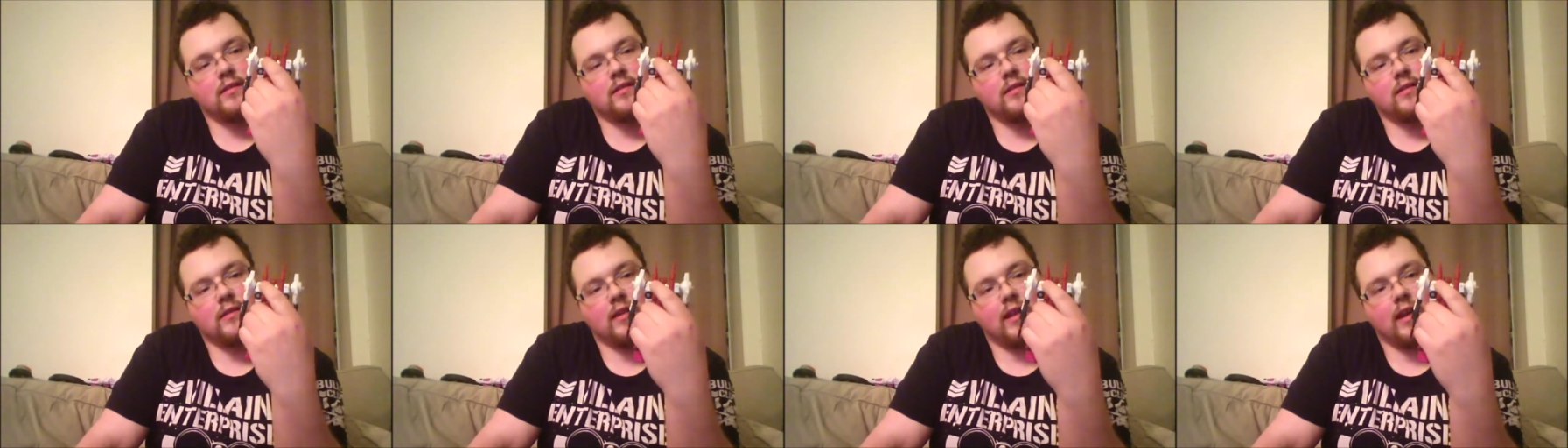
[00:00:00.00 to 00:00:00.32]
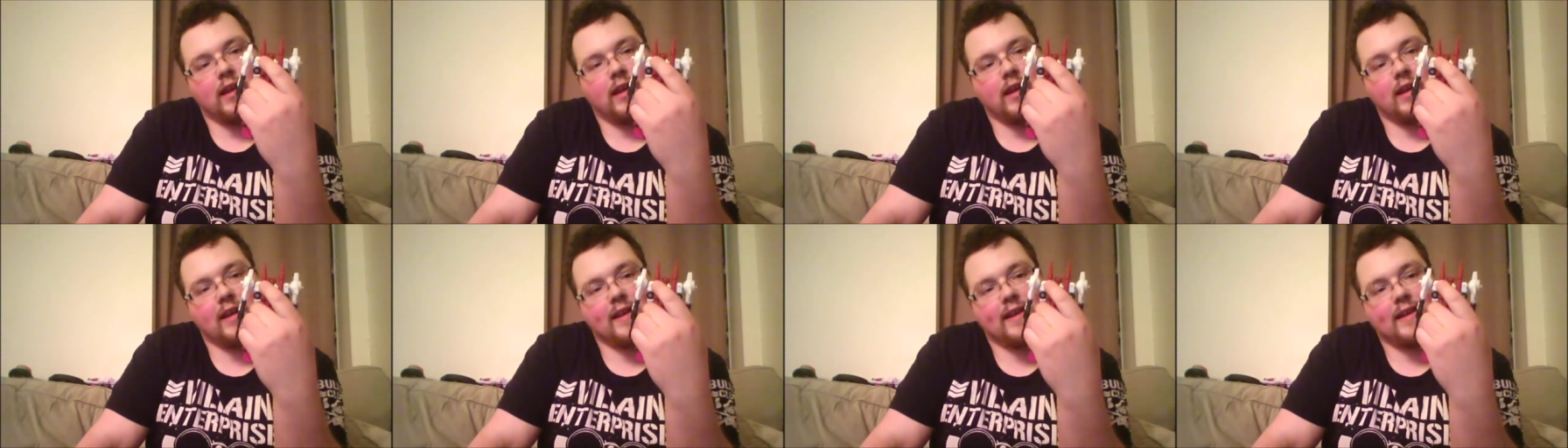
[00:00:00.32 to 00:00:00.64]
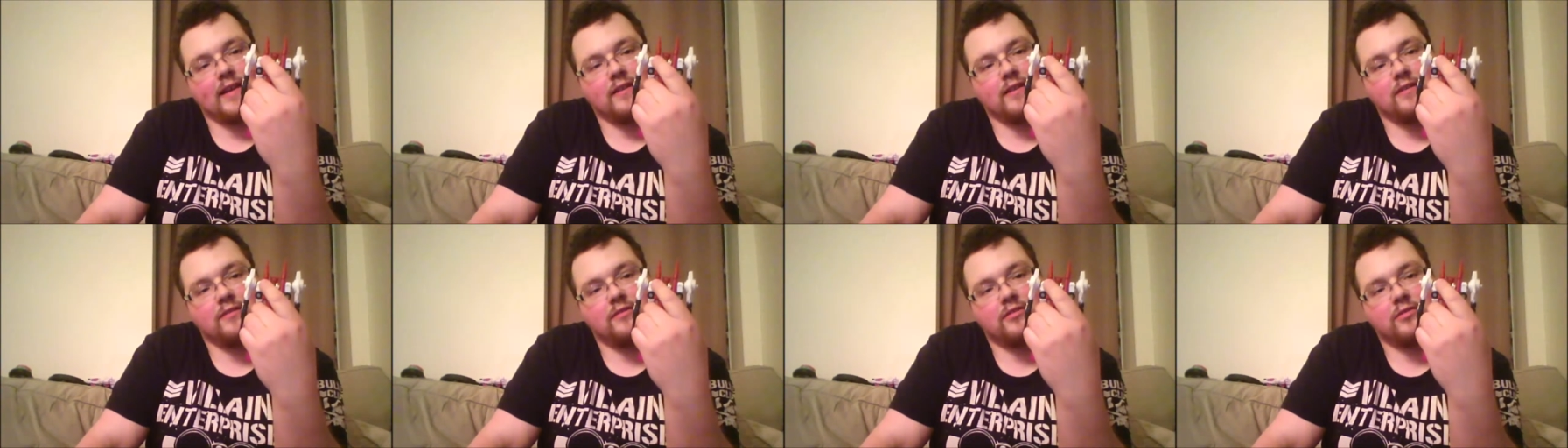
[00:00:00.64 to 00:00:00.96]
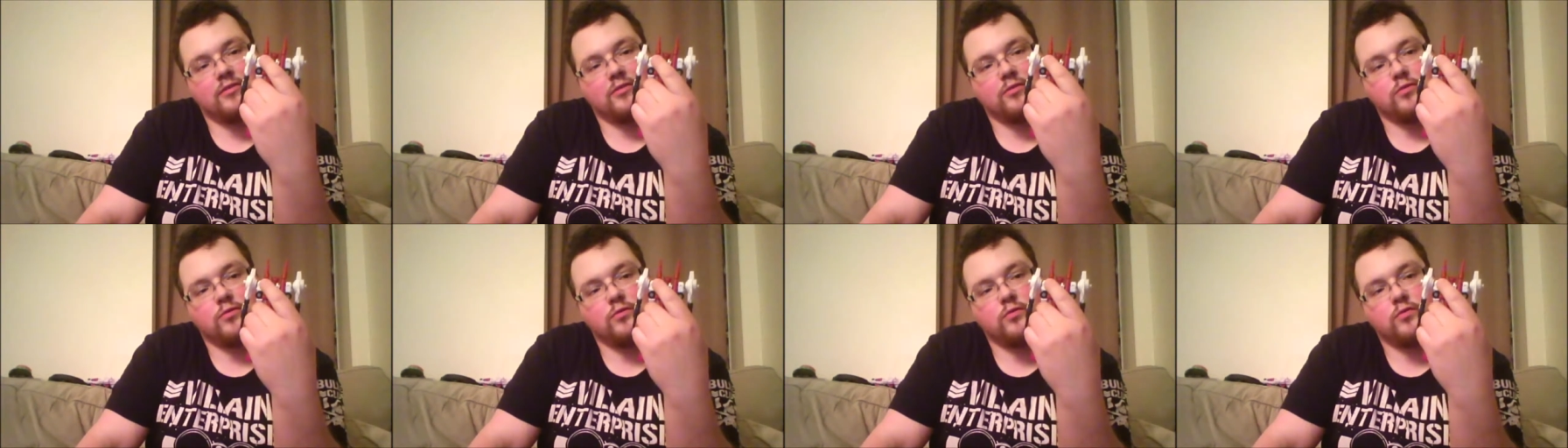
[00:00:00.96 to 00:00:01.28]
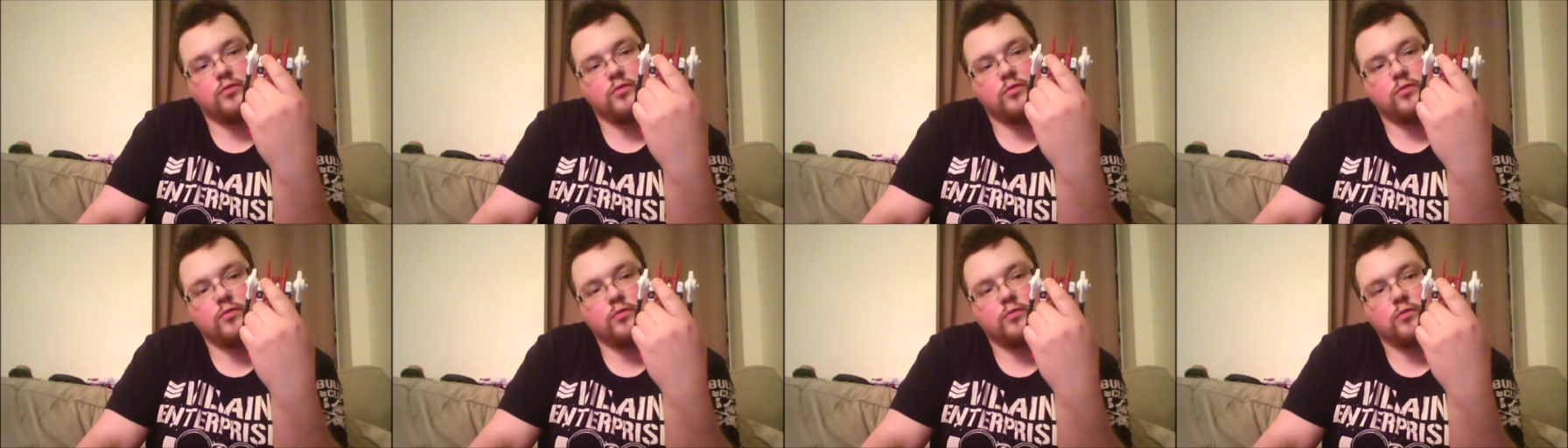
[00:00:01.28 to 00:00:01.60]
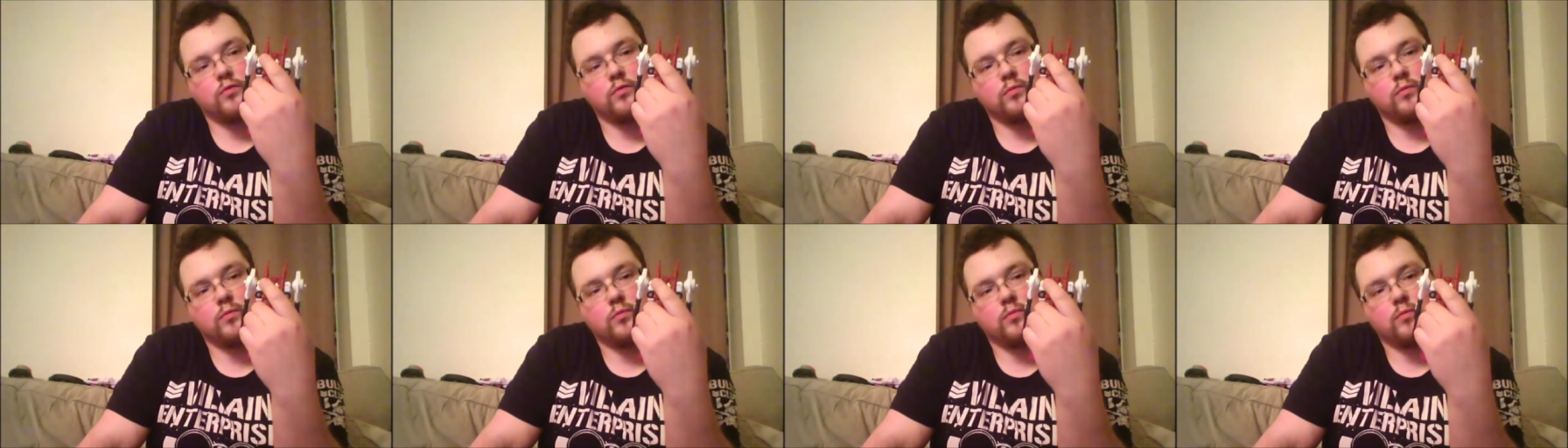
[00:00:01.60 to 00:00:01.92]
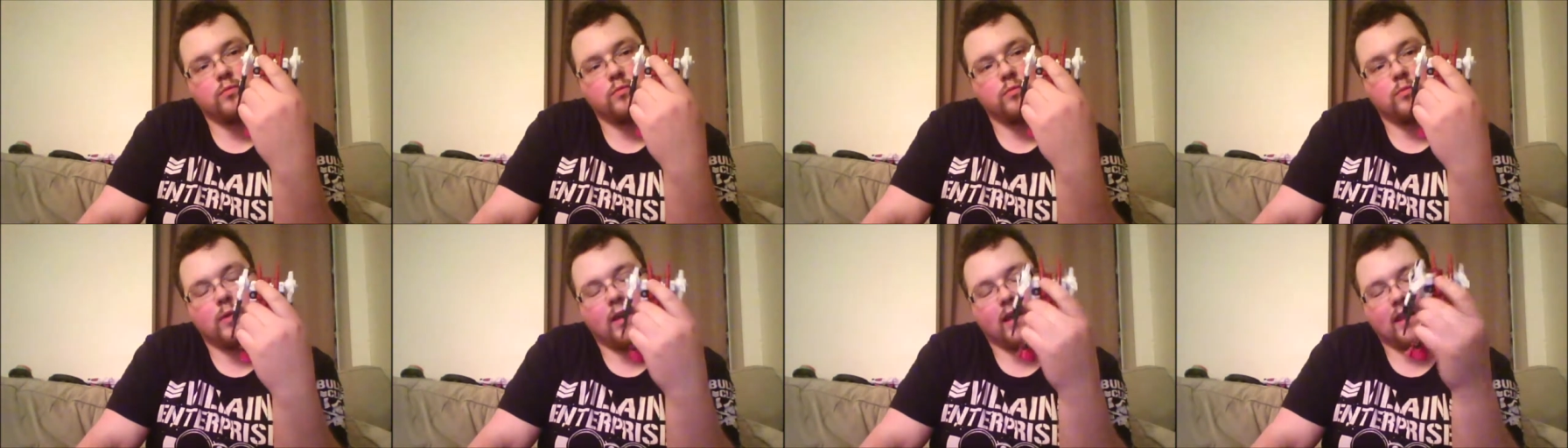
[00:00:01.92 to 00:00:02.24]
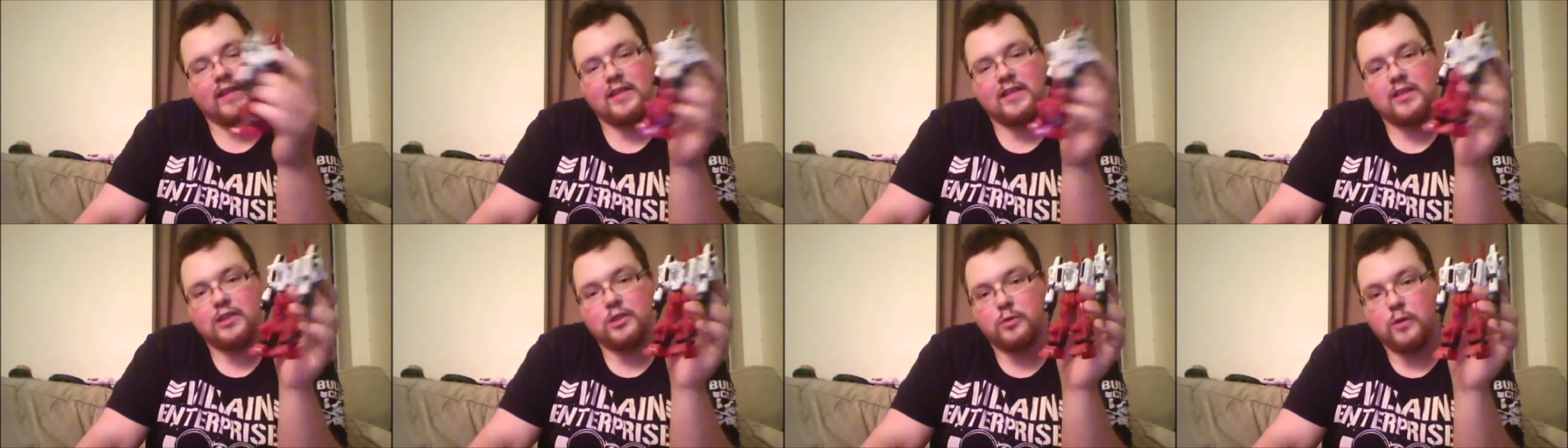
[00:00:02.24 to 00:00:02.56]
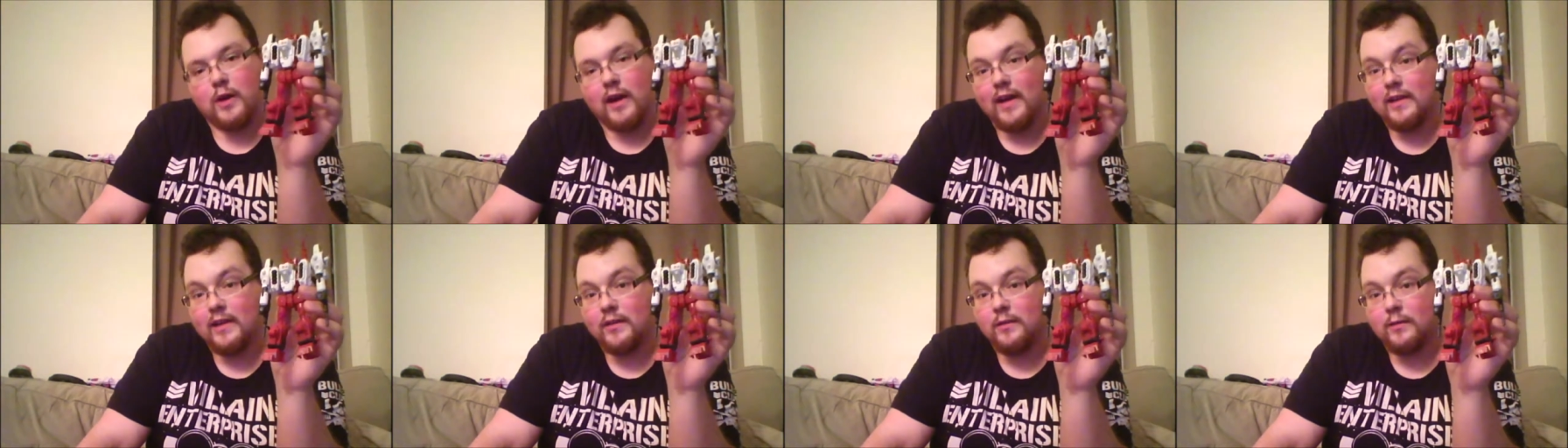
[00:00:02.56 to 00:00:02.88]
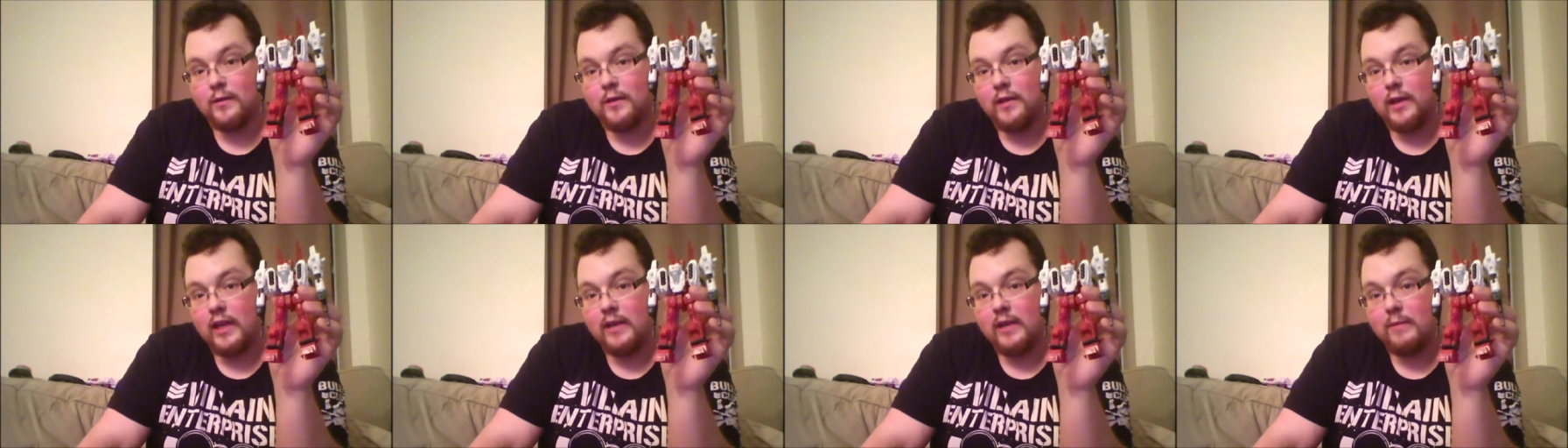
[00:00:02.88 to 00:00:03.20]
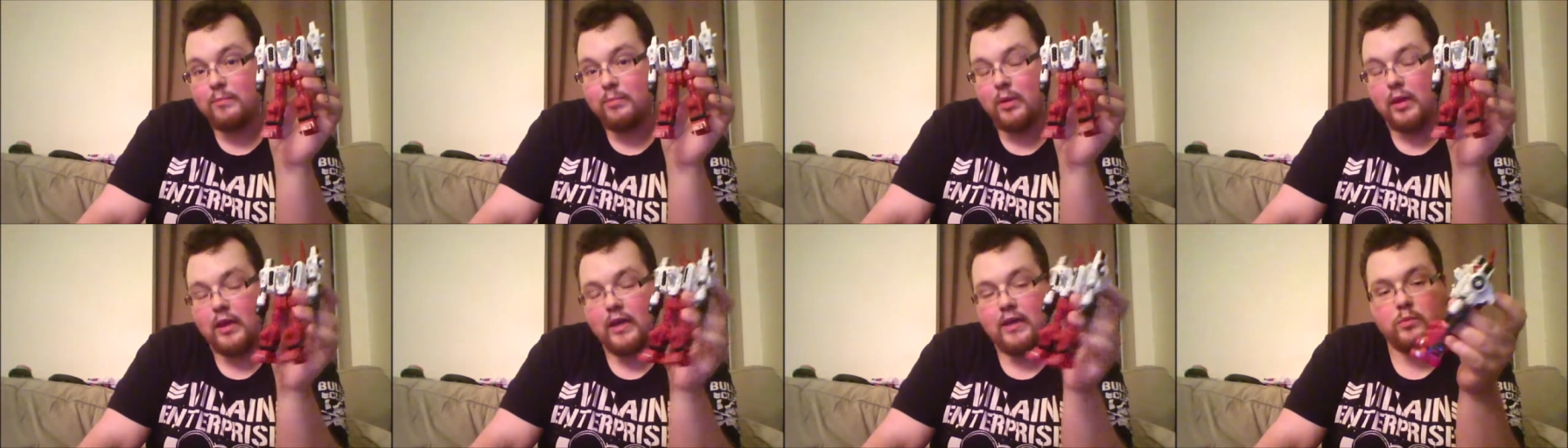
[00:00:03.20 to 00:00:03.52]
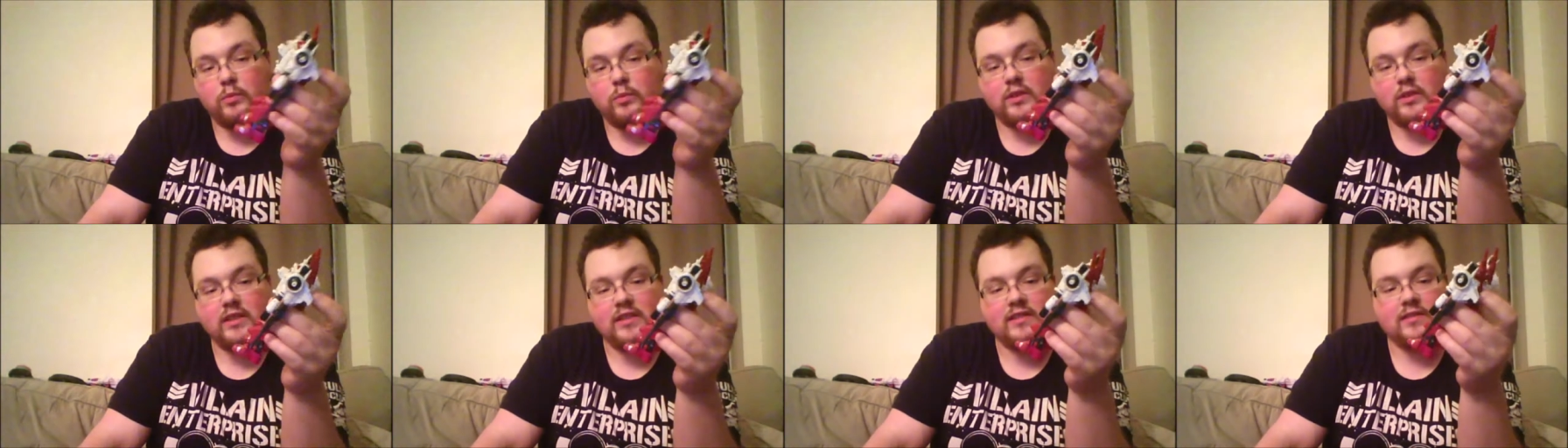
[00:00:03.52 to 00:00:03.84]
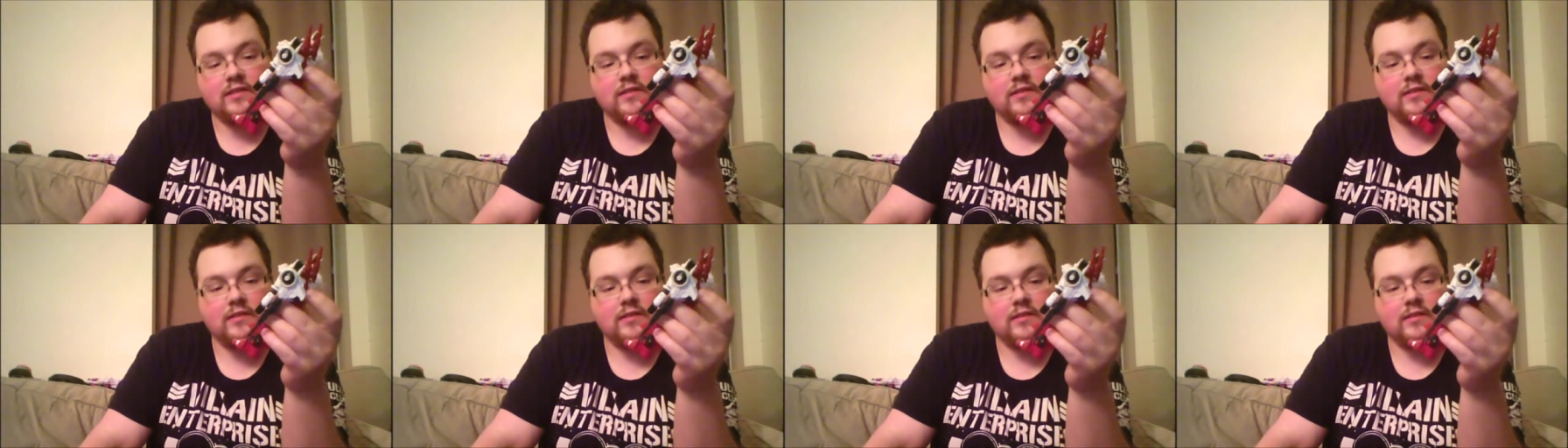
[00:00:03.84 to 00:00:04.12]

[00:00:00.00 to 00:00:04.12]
they do at least try and look like plane wings.